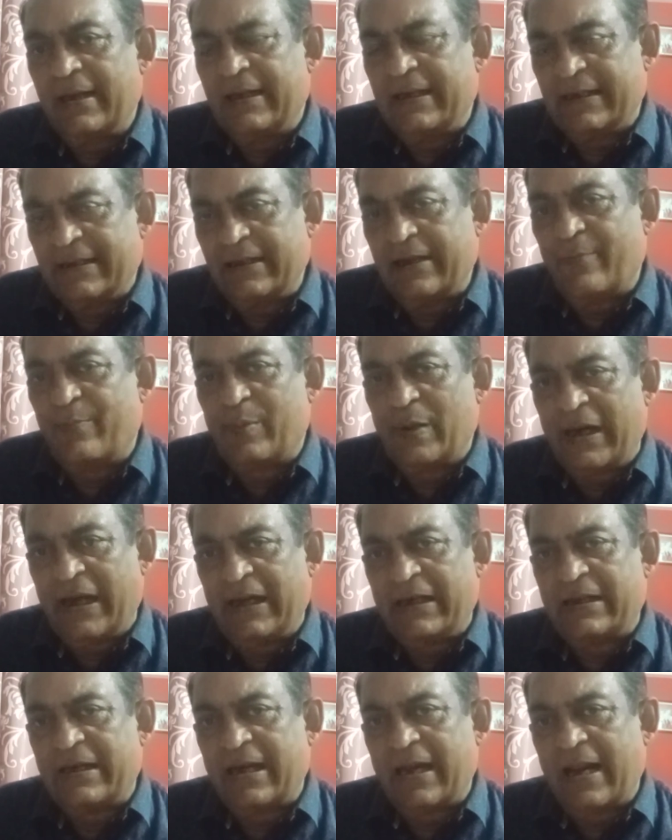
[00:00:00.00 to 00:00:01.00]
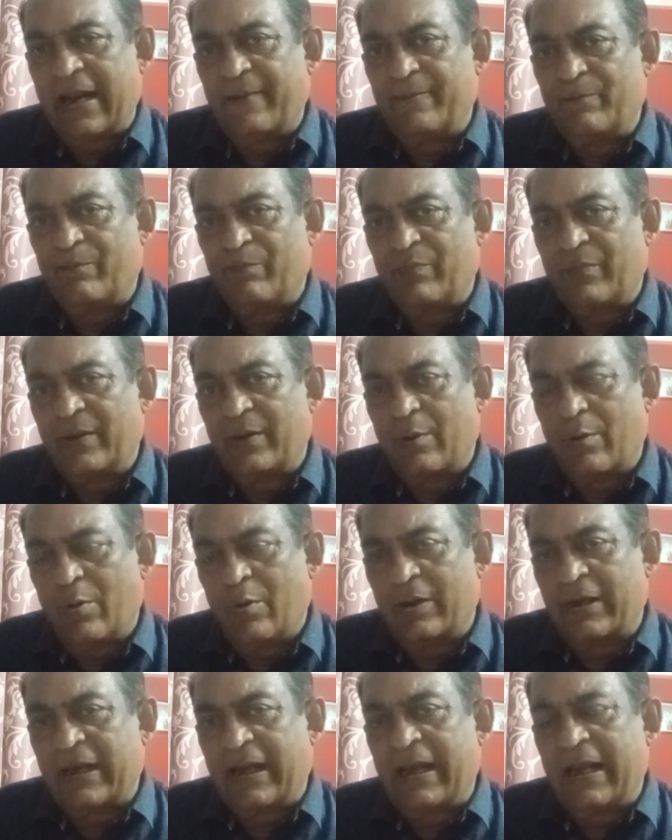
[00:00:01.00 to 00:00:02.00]
in the plate.
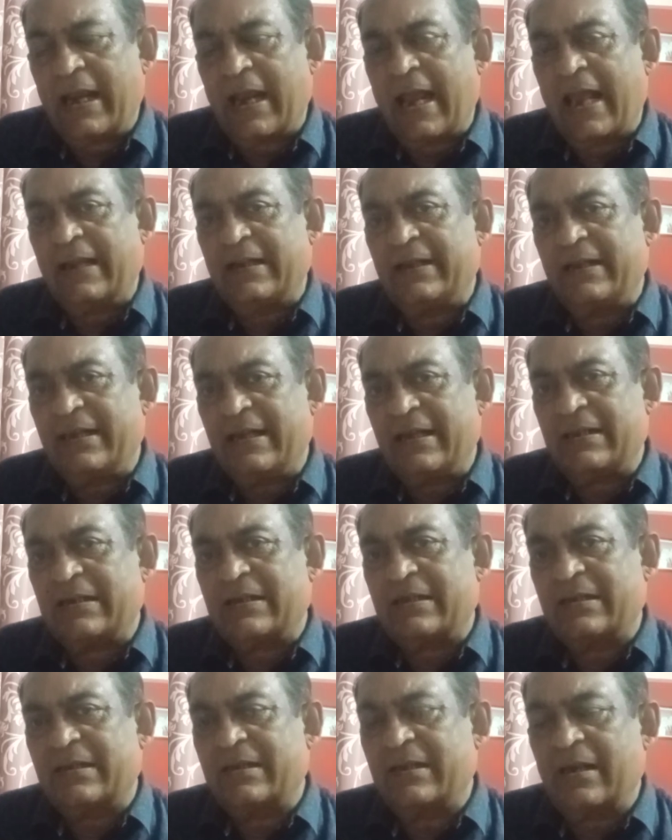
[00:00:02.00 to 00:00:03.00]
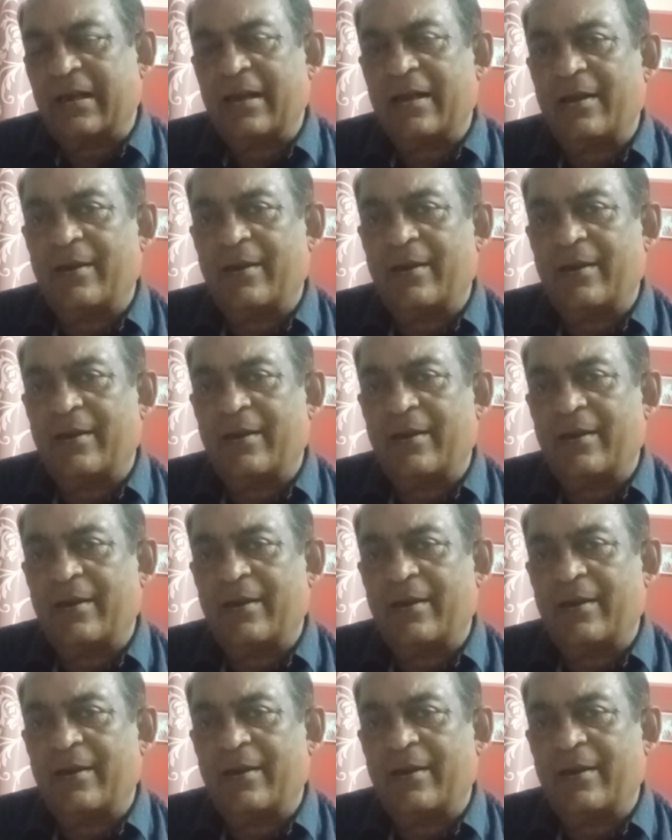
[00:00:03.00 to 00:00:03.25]
Okay, and this